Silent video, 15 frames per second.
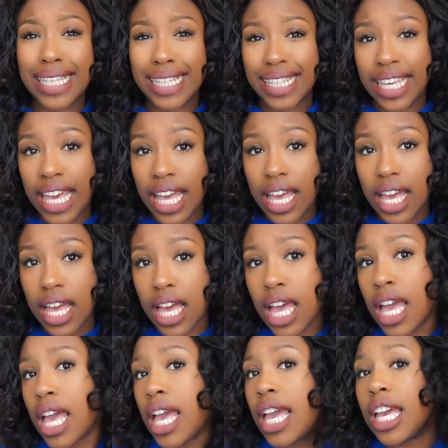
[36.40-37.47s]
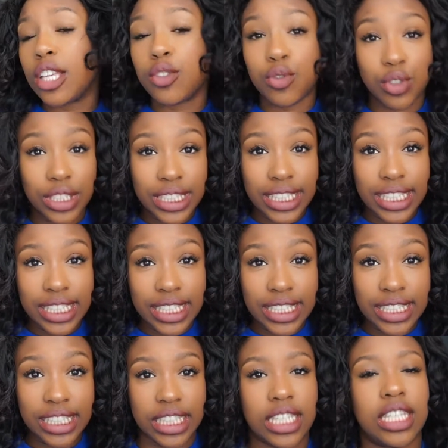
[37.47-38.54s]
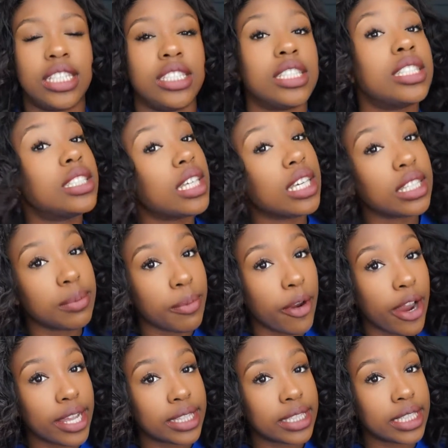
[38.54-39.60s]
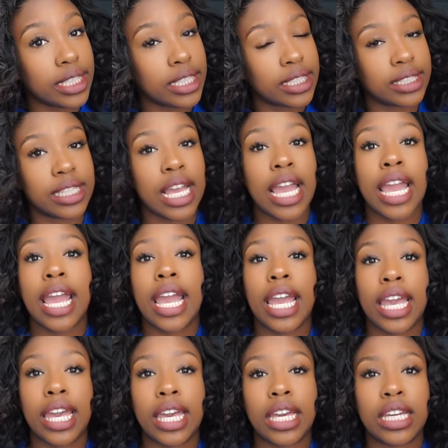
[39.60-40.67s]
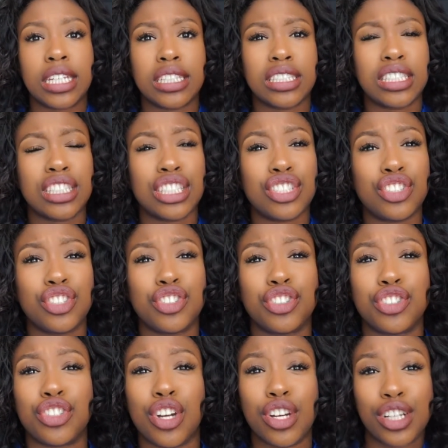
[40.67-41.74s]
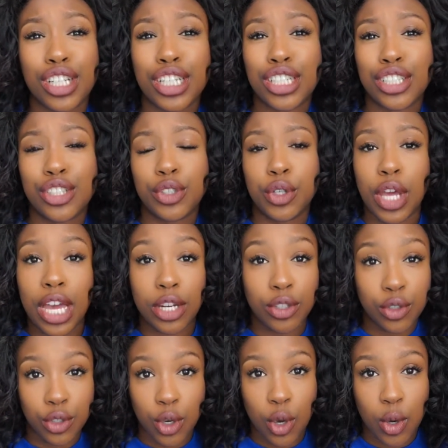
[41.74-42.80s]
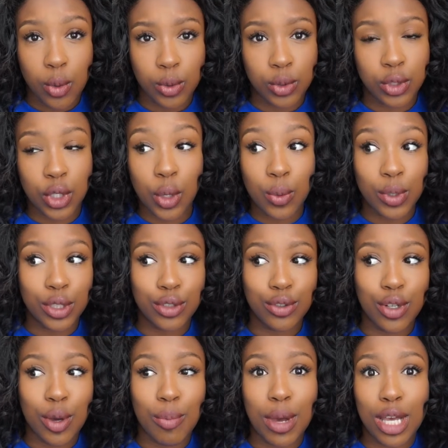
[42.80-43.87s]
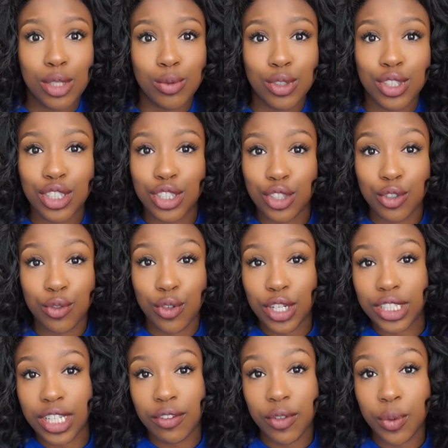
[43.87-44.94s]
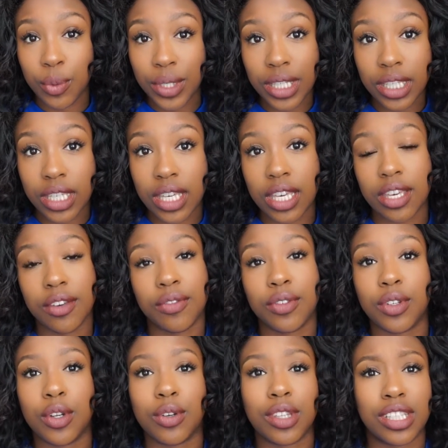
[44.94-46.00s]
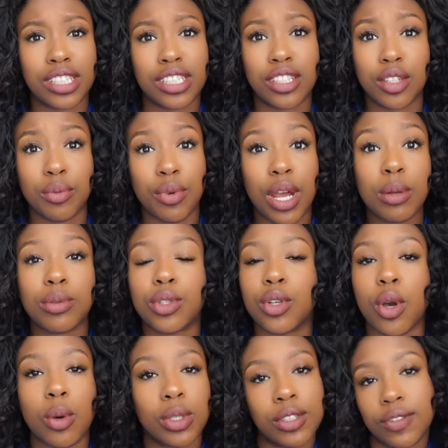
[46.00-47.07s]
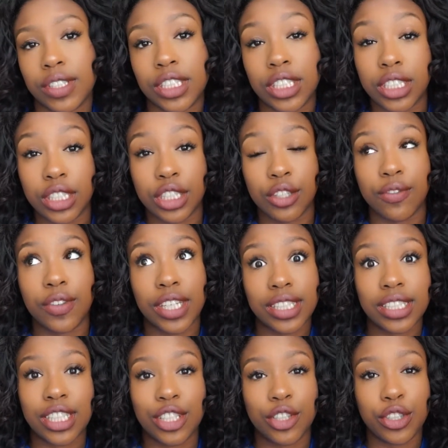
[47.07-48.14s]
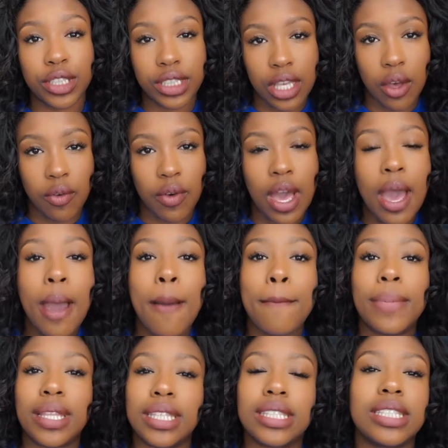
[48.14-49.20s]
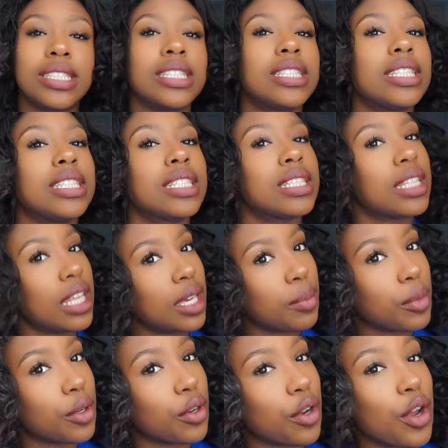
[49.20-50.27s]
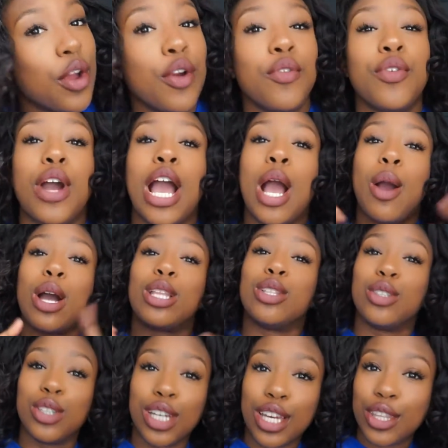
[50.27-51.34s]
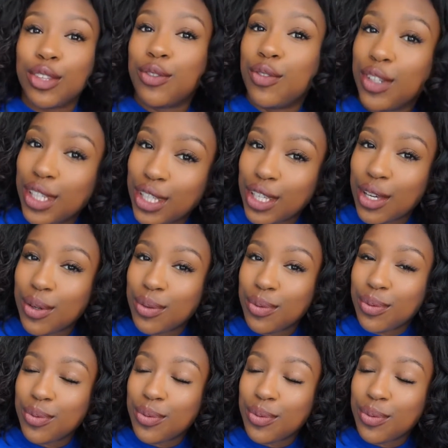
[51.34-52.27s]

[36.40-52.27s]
yeah, it's really easy. It just takes practice, and since you're starting to know how to do your own sewing, you know, might as well just look fresh every week. If you know there's a little problem, you can always fix it yourself. But this is a disclaimer for how I look in the video.